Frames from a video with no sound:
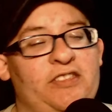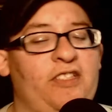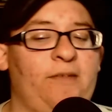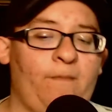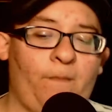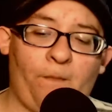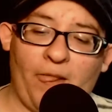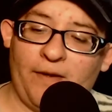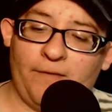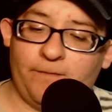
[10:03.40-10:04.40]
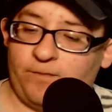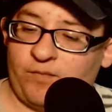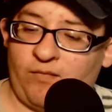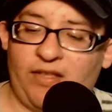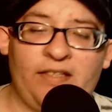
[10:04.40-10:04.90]
um,
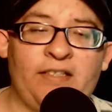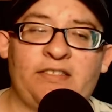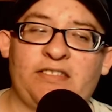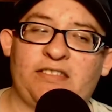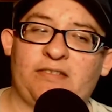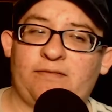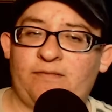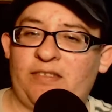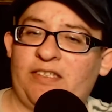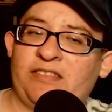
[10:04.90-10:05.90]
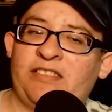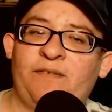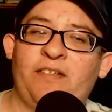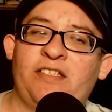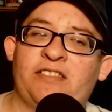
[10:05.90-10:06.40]
it's it's
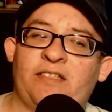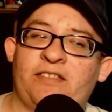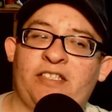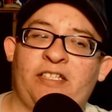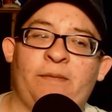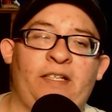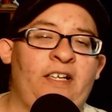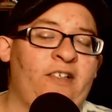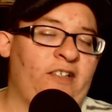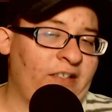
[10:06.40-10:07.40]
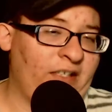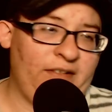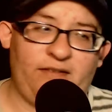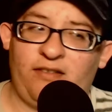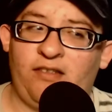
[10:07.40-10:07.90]
definitely something to keep an eye on.
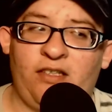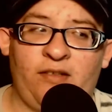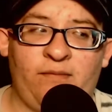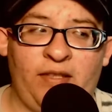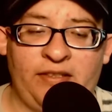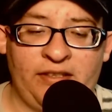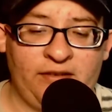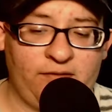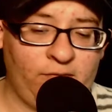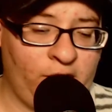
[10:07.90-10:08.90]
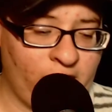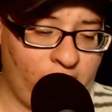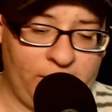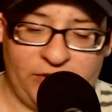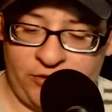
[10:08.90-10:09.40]
I um, I think Wonder
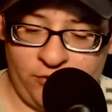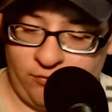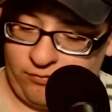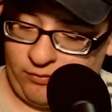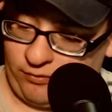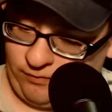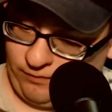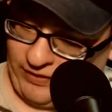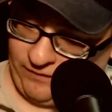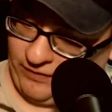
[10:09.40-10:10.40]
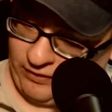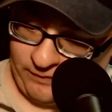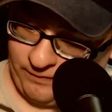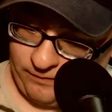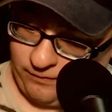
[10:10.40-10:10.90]
Woman two will definitely